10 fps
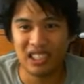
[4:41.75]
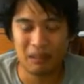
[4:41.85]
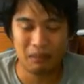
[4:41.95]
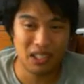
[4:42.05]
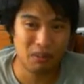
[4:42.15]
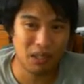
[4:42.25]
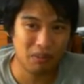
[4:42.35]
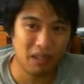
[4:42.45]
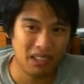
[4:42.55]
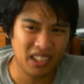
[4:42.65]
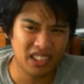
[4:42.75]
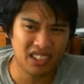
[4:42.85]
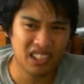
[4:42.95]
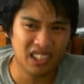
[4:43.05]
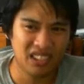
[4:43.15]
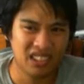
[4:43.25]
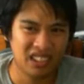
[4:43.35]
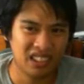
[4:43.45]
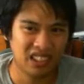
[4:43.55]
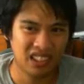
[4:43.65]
that Bisping probably used those.